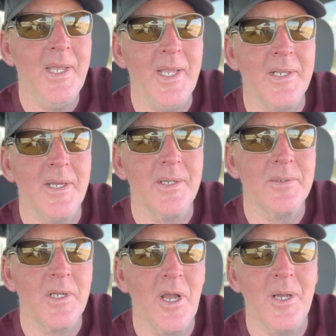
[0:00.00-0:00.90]
and
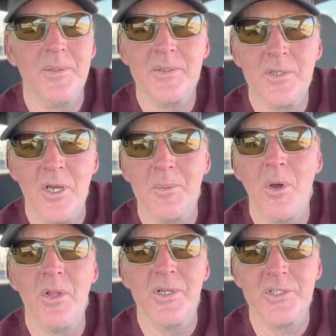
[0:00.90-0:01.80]
I caught them
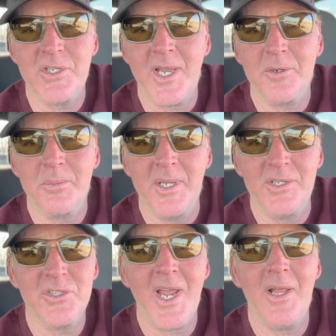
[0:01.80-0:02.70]
all on a
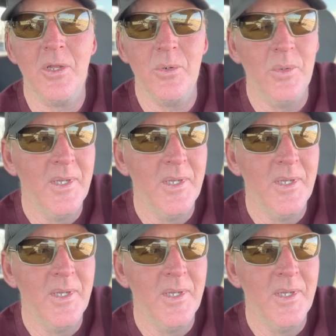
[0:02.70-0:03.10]
chatterbait, shallow.